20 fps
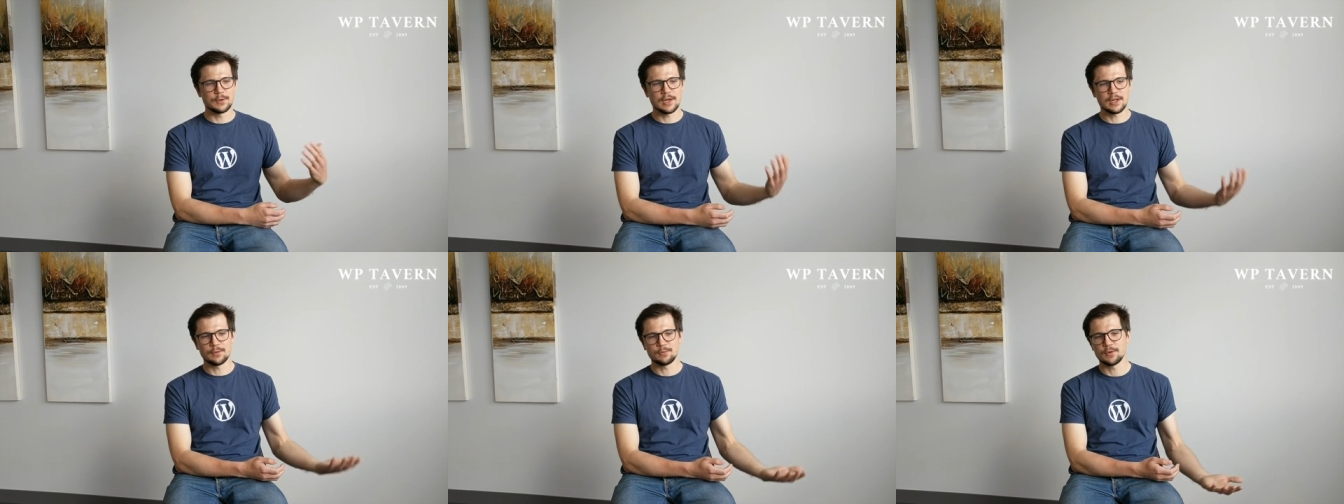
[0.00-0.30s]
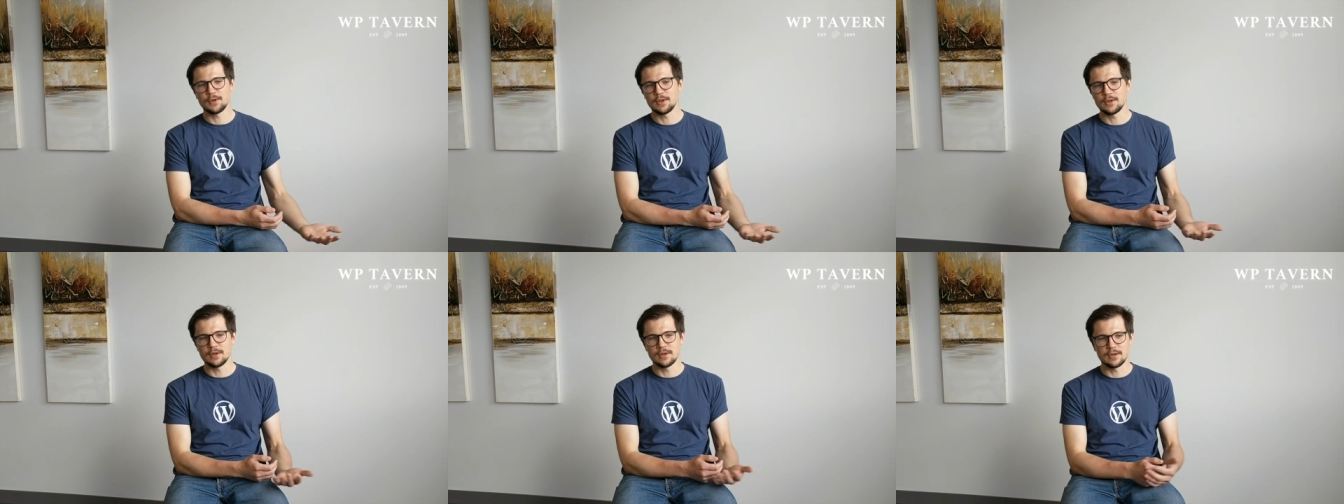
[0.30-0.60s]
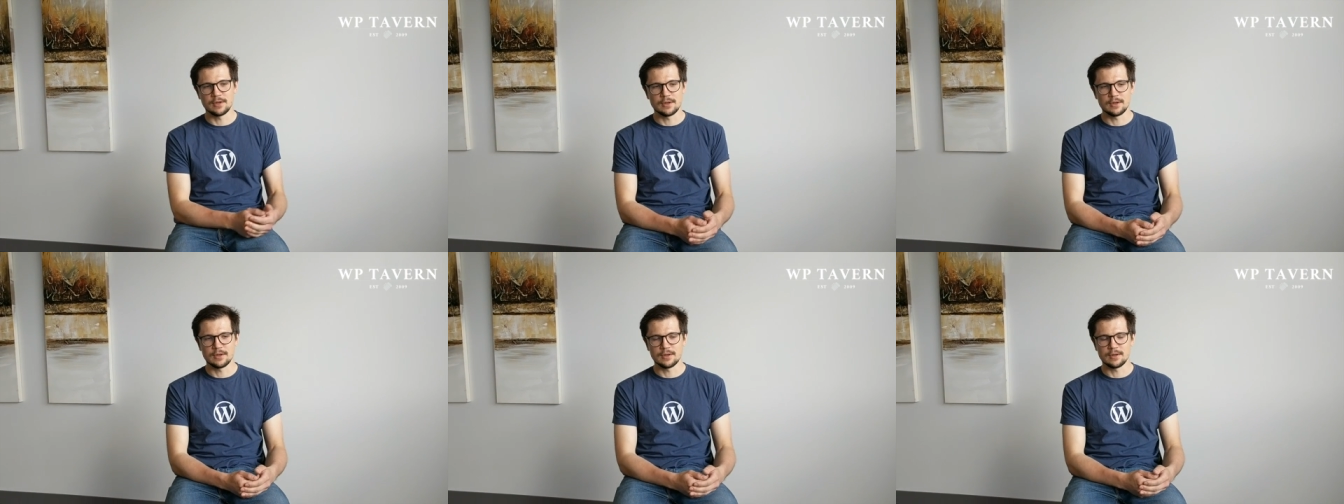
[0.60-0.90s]
helping
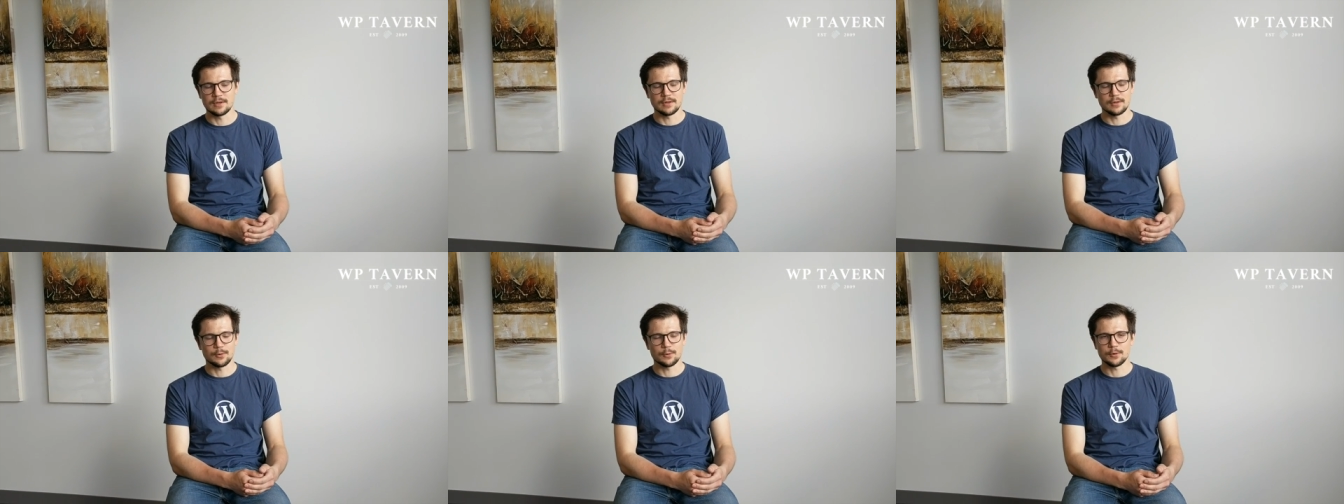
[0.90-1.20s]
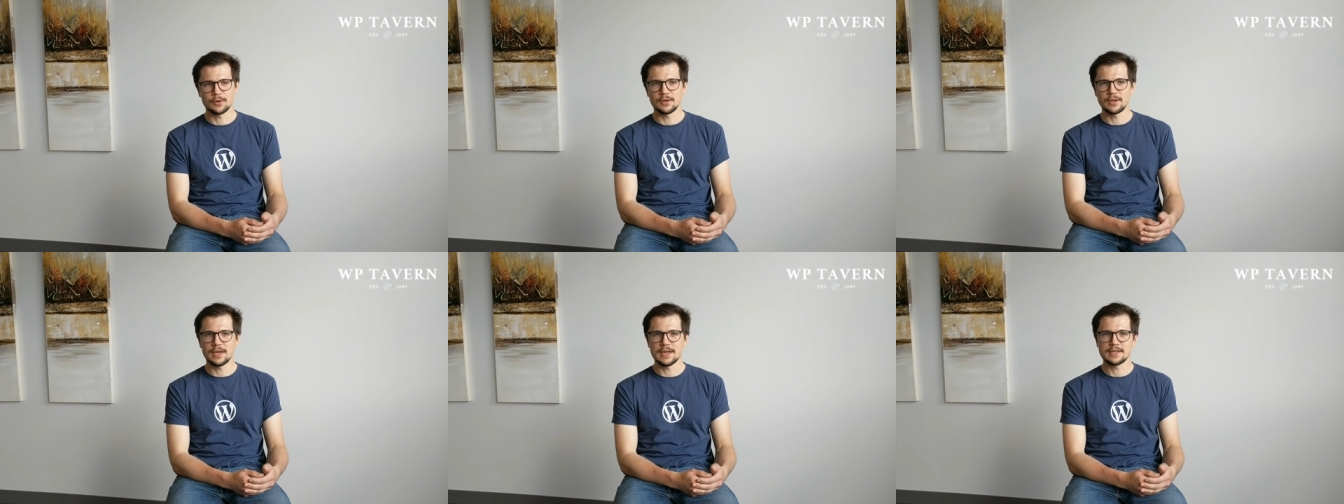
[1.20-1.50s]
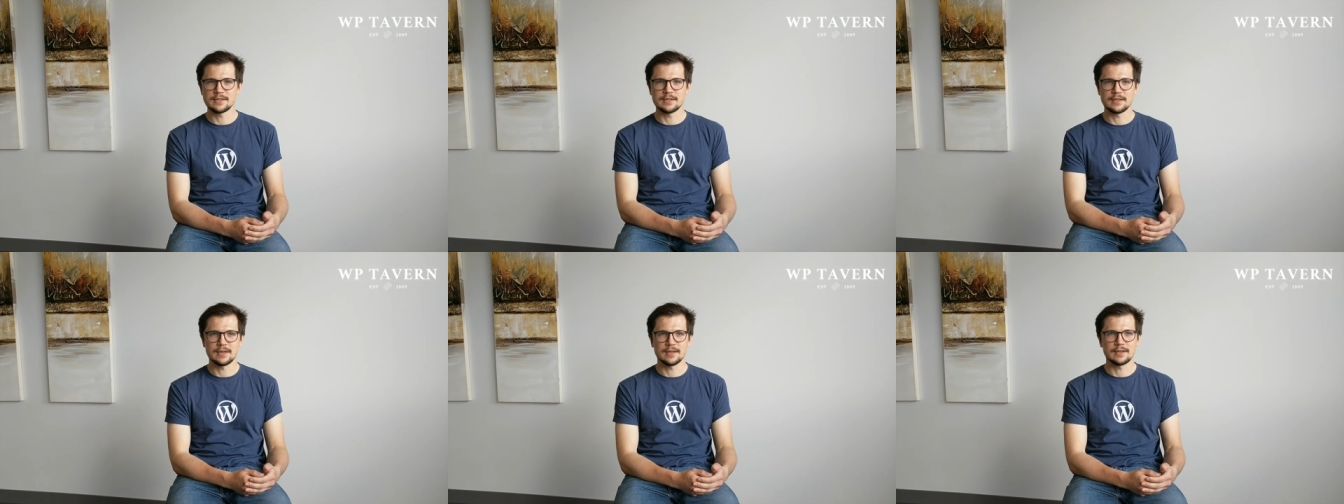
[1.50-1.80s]
organize
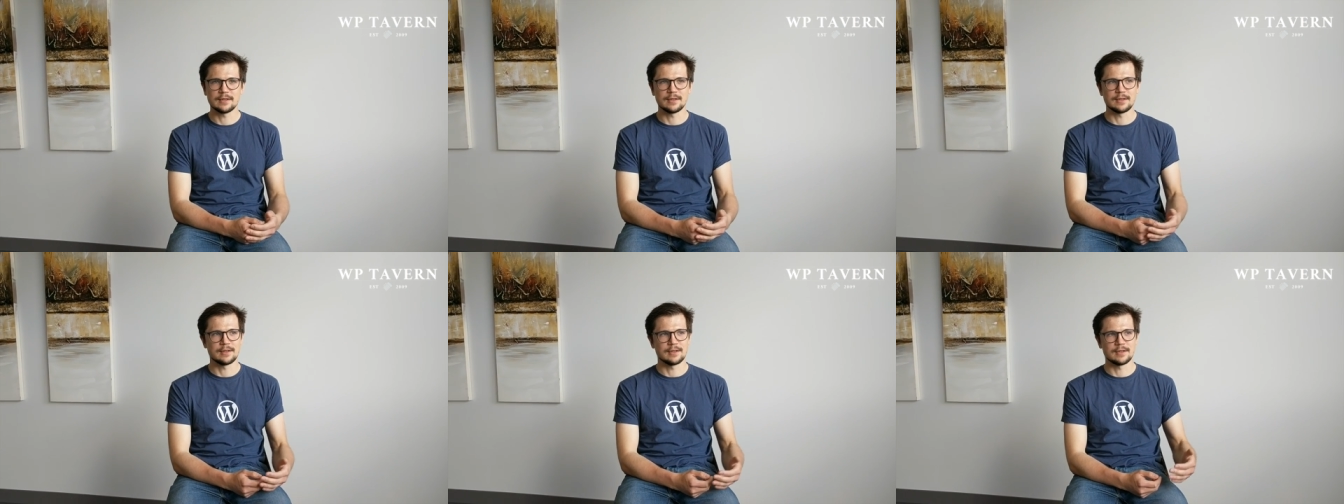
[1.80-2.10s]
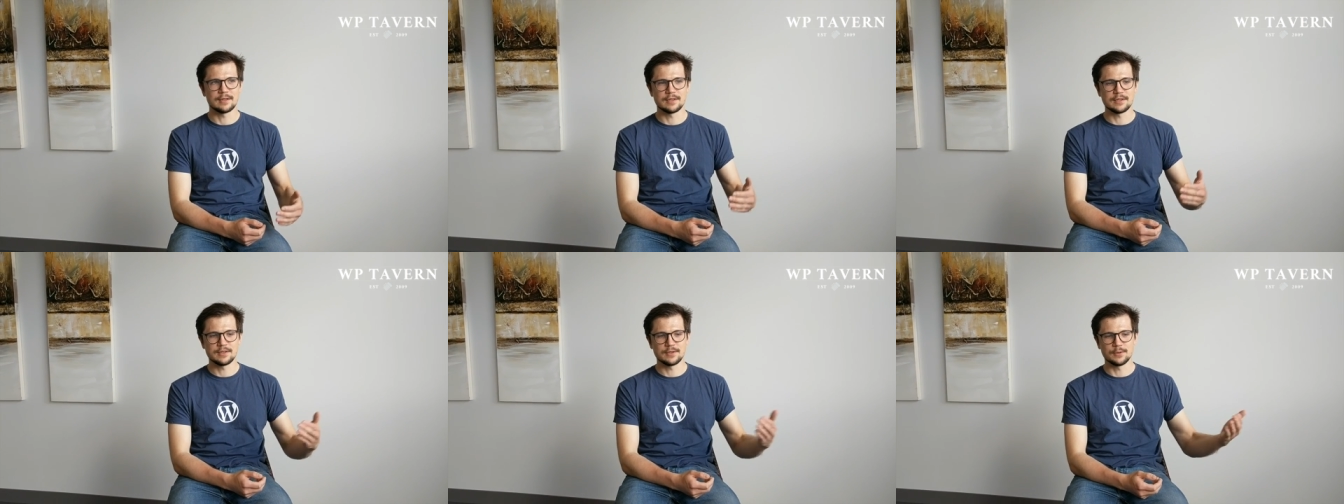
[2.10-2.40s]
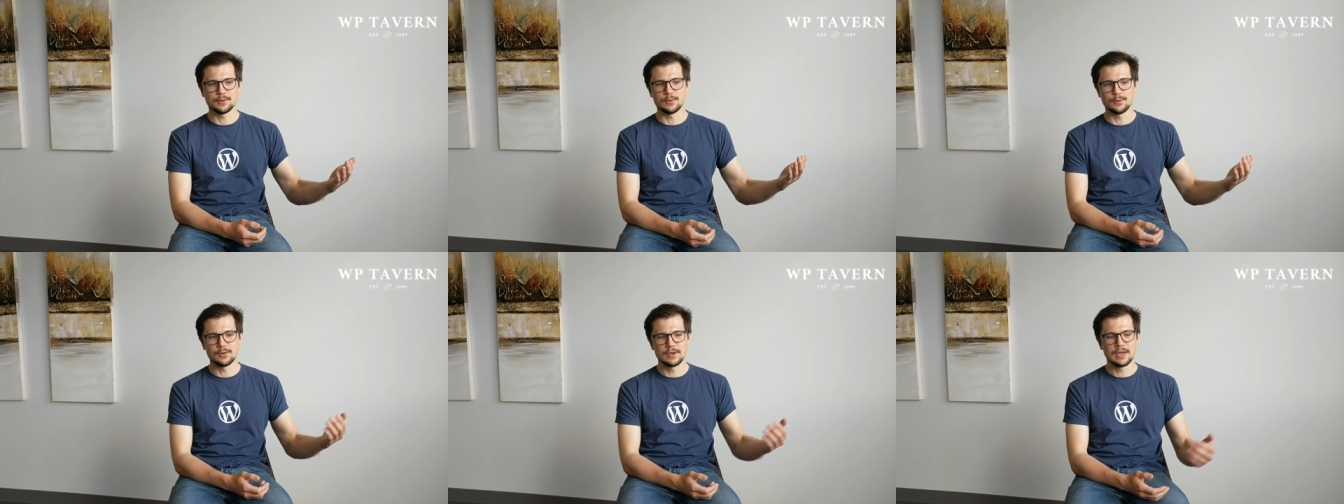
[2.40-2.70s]
that, and
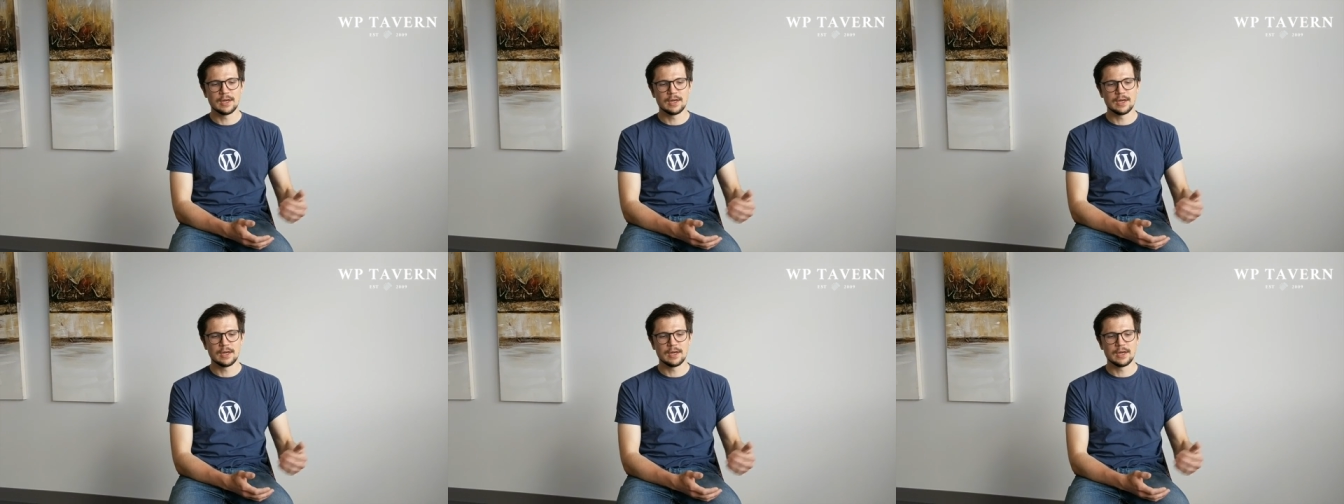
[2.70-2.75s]
to